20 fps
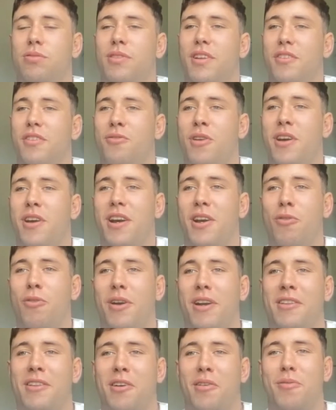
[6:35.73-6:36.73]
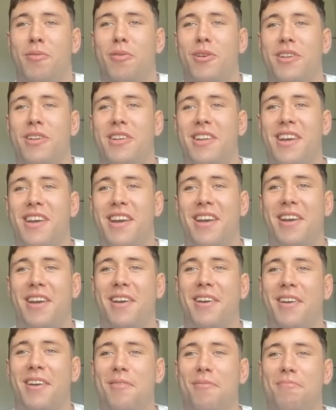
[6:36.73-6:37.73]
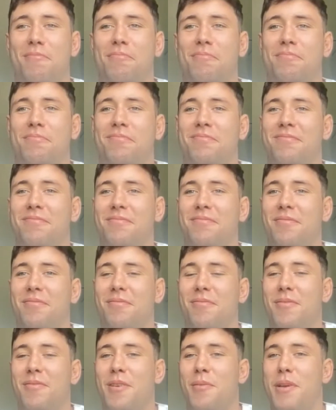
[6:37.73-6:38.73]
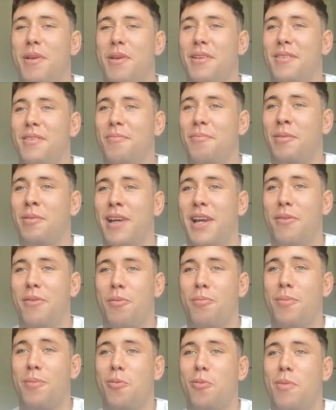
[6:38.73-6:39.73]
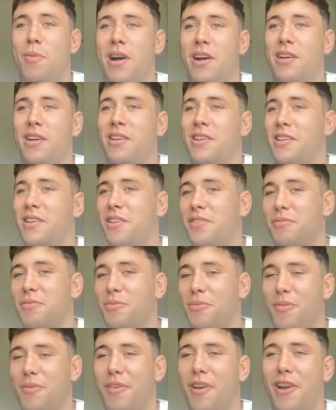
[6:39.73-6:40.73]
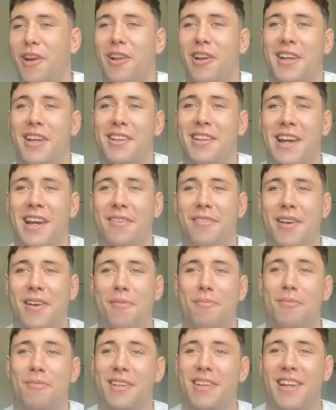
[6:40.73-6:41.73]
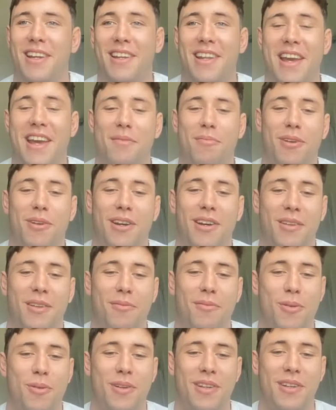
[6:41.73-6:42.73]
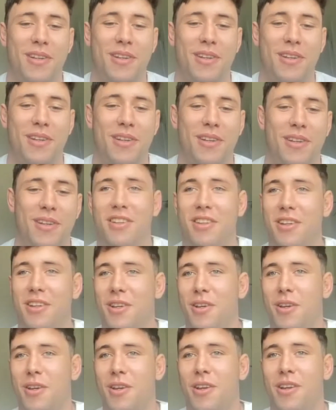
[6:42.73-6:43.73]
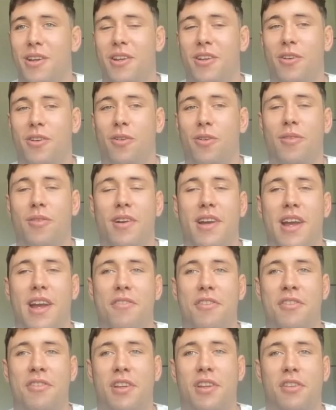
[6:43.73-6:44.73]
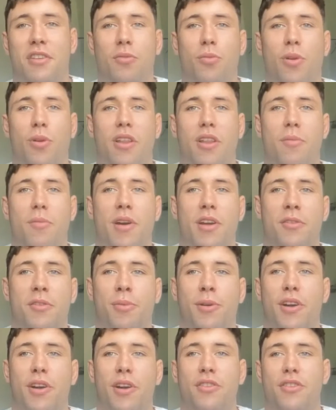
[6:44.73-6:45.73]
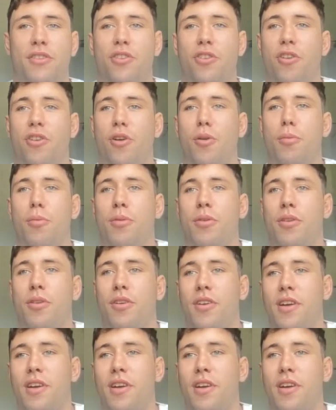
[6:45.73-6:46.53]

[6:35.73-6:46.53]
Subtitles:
It's quite a tough one. I mean, playing with Bill Maher we're very lucky to have him in Edinburgh at the moment. Like he's, you know, every season one of the best players in Europe.